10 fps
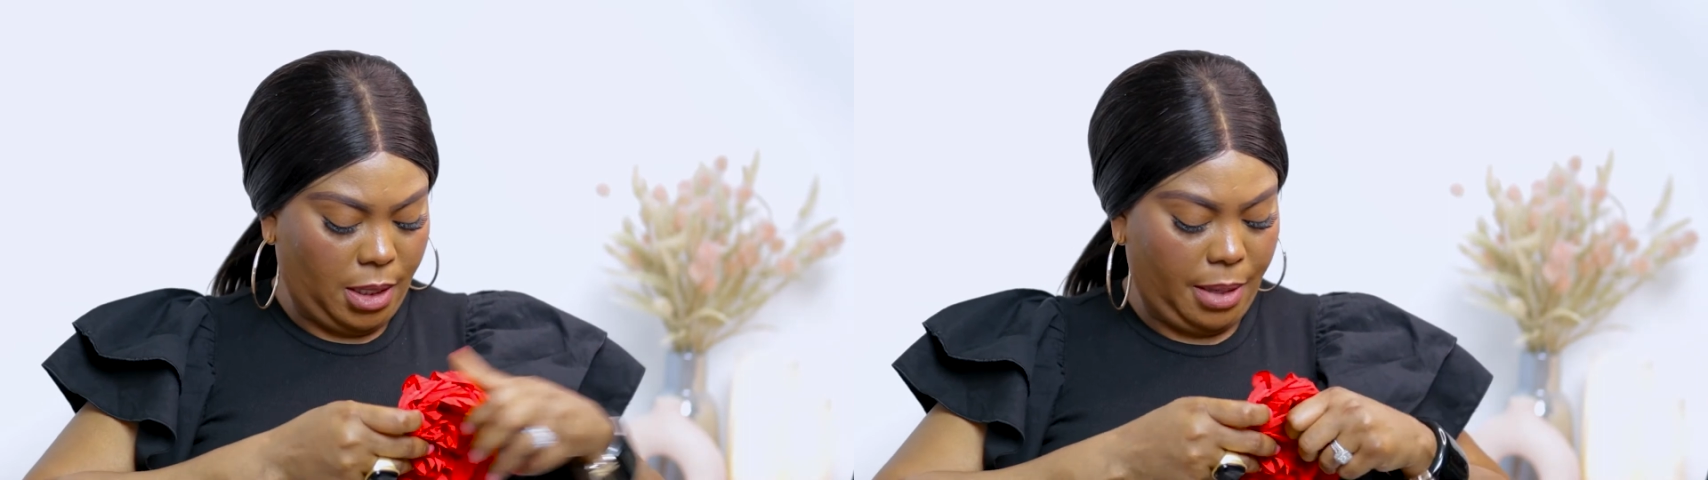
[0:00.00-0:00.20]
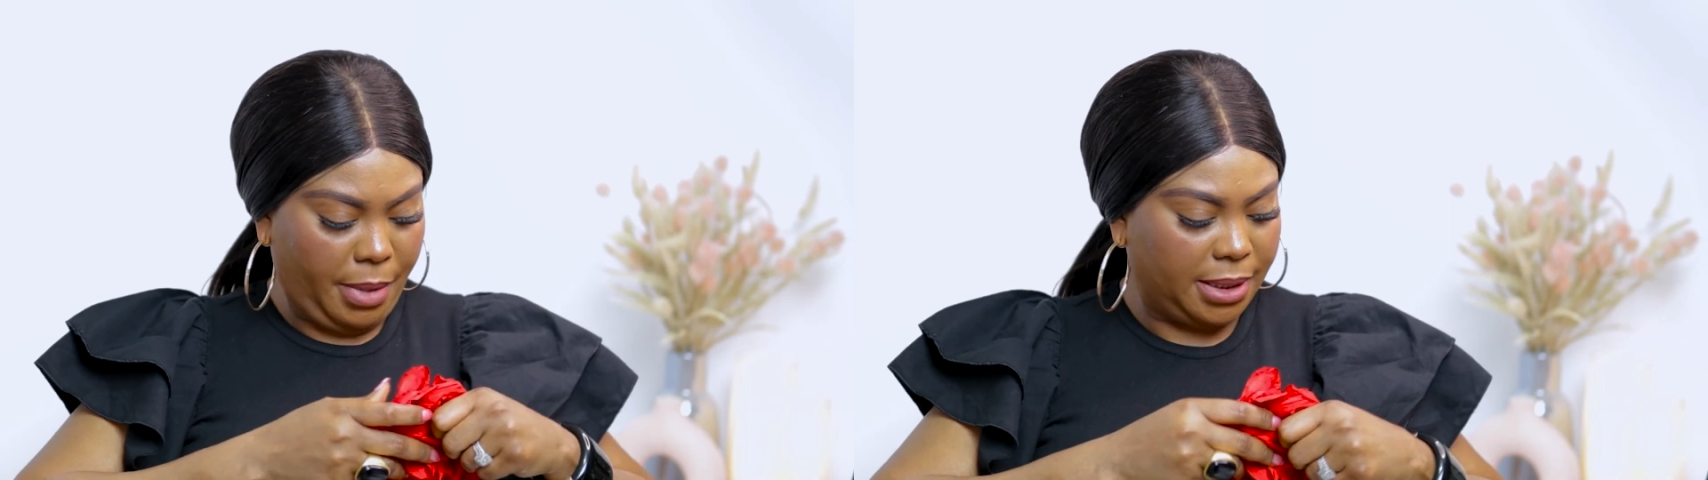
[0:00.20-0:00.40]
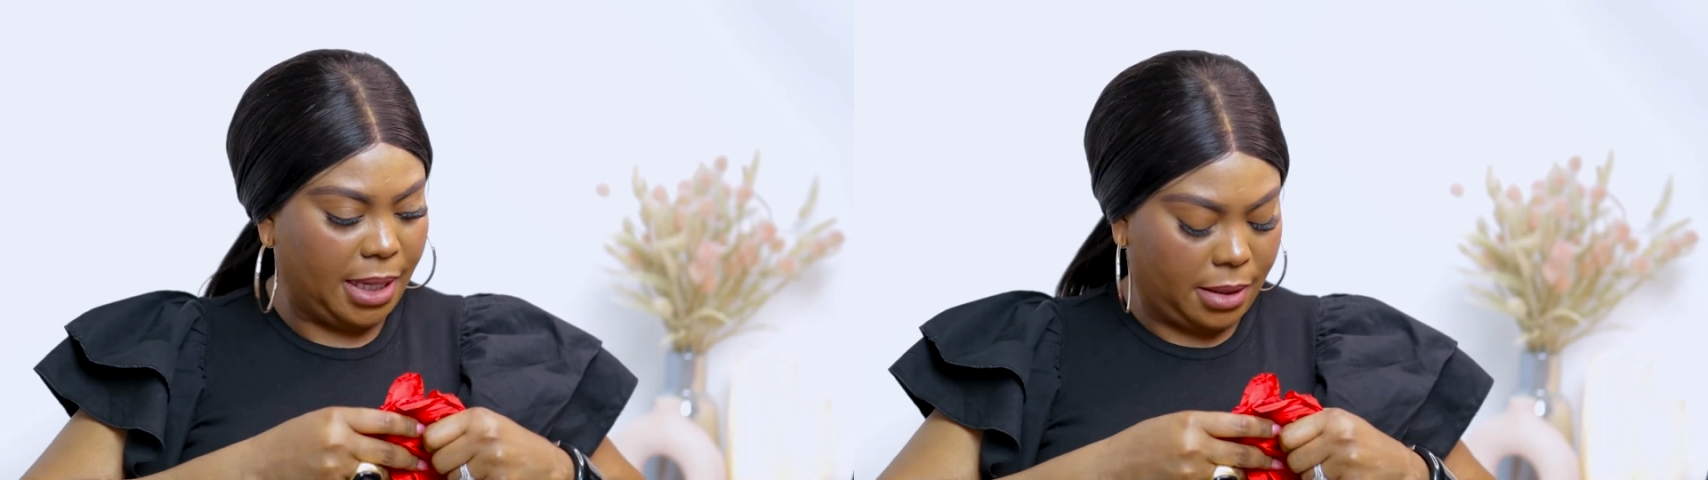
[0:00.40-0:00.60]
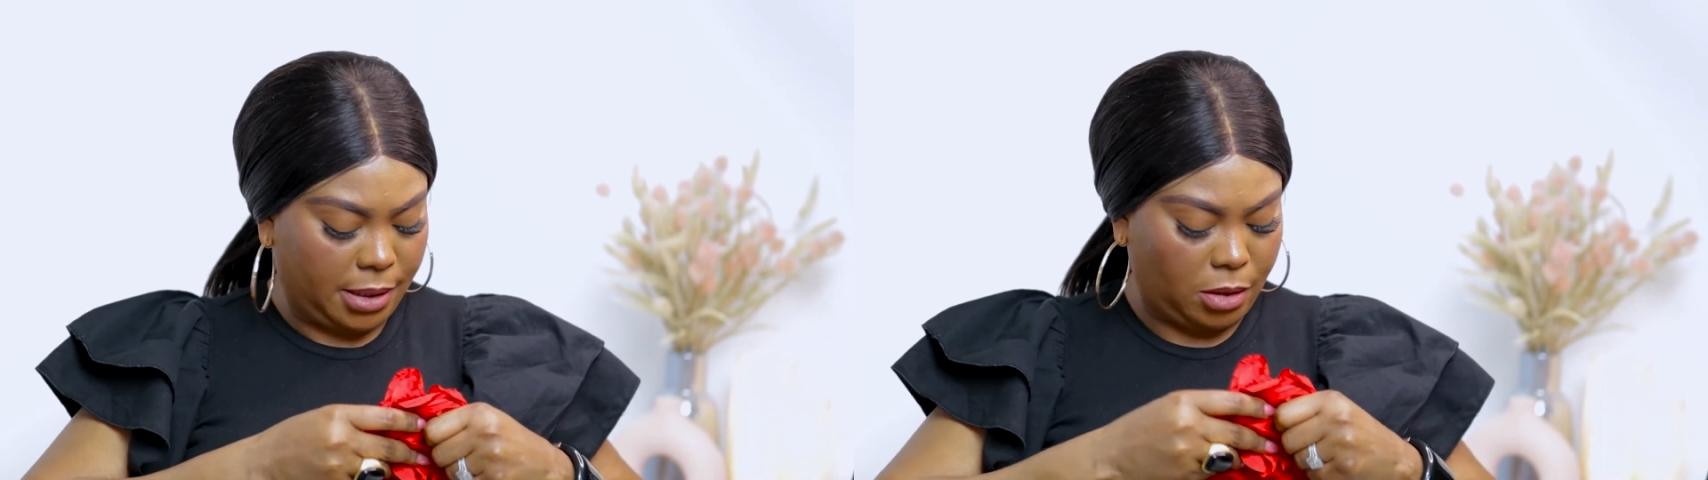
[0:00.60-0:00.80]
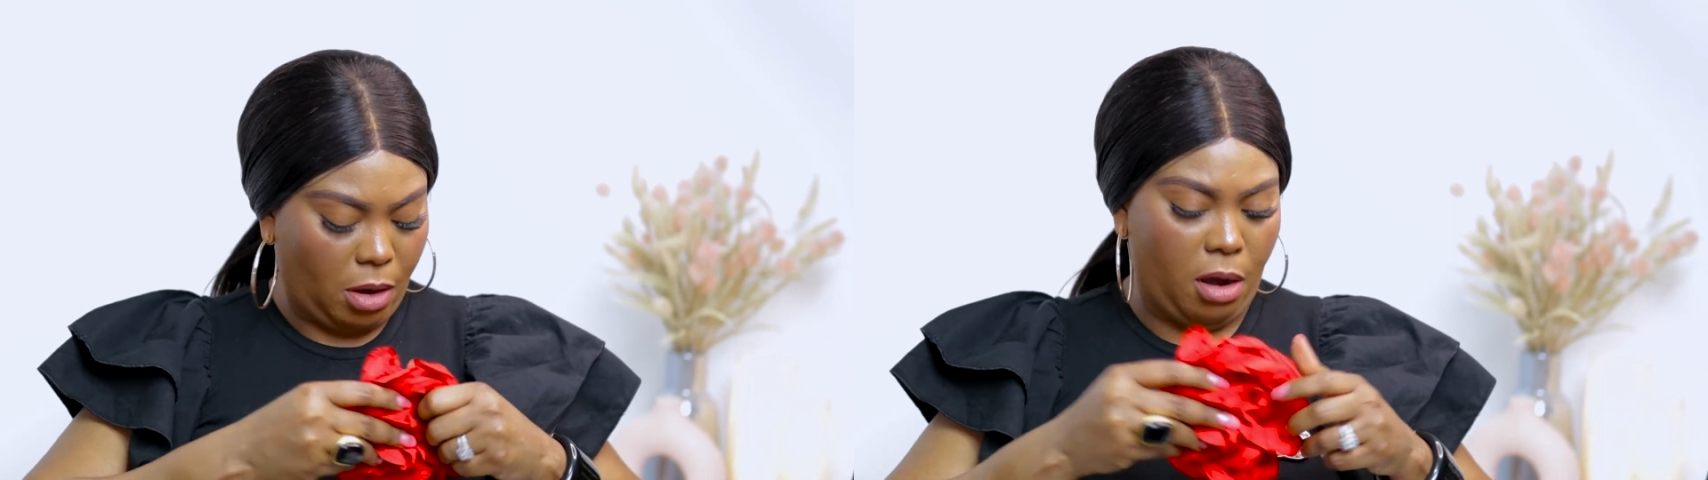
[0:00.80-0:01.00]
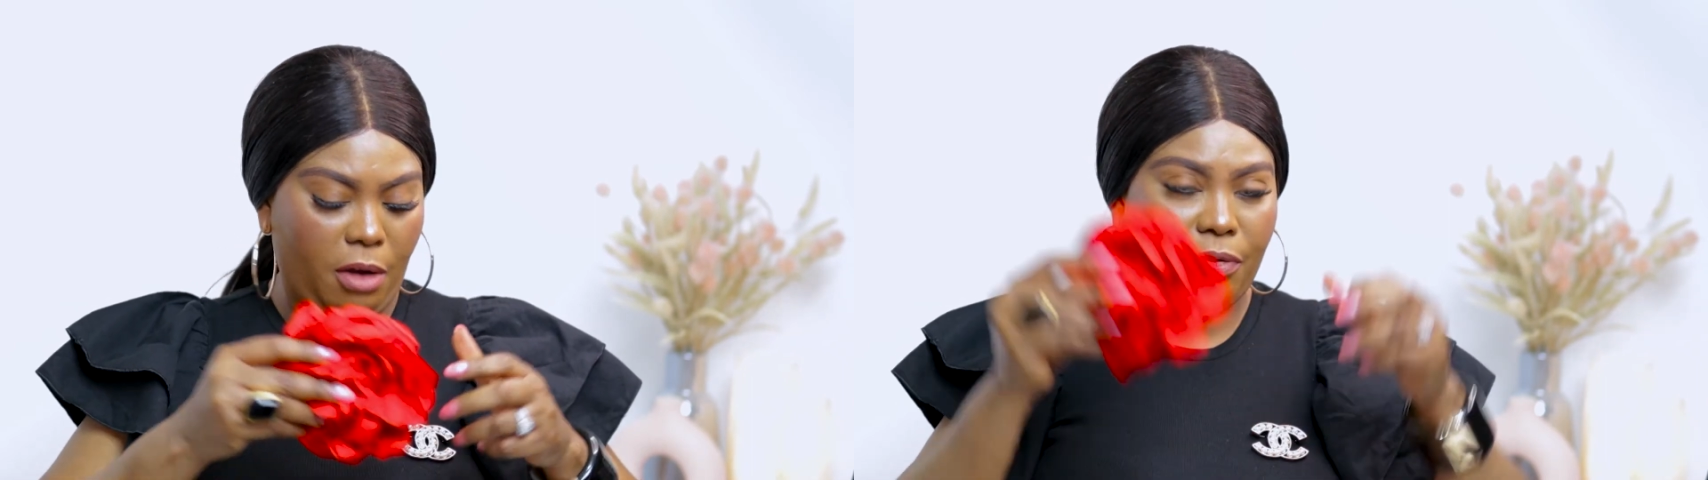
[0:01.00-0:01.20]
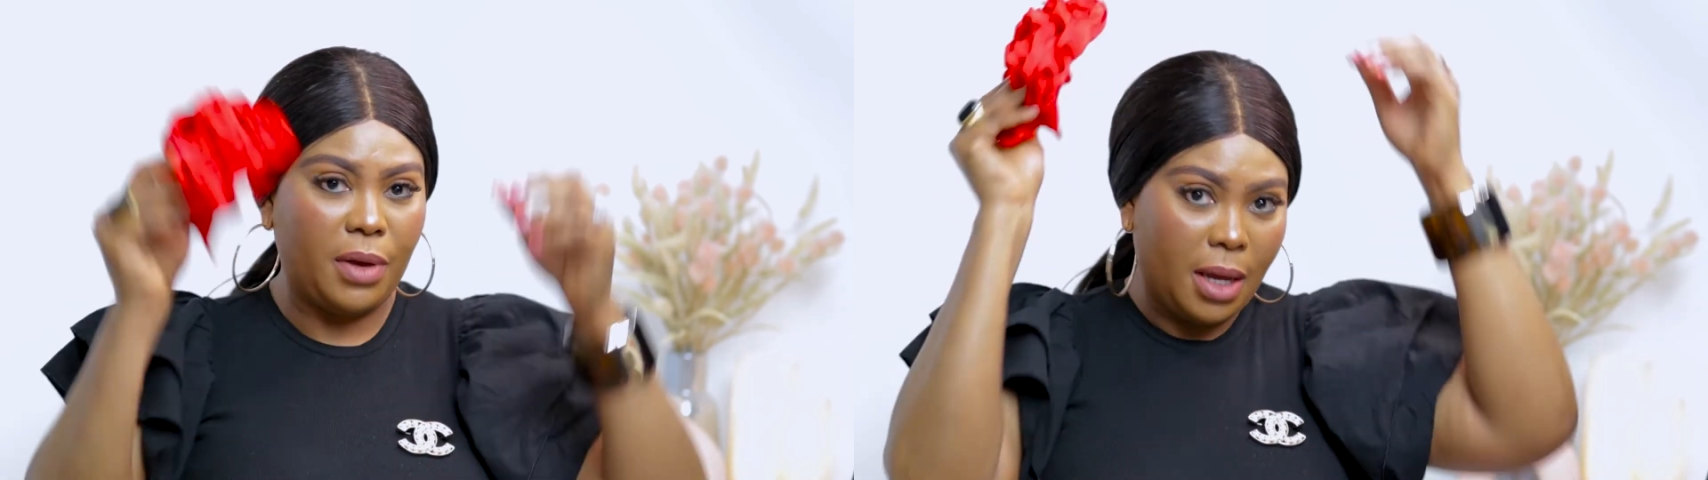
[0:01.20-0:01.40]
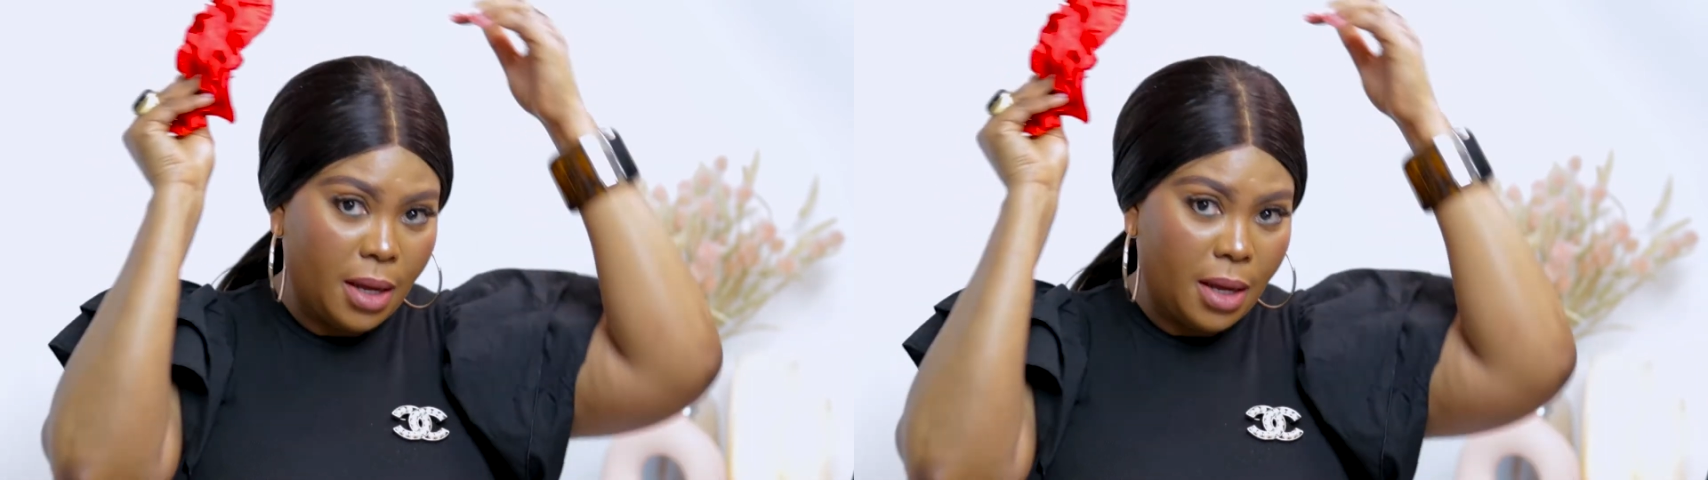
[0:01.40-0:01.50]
let me take this off,